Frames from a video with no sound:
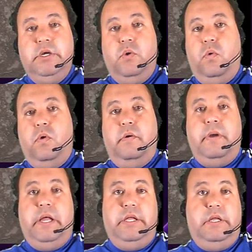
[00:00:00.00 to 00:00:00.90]
or
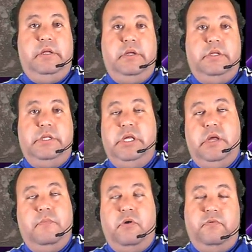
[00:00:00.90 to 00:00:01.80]
by
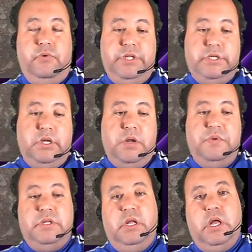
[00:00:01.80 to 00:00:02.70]
DM or Instagram and say,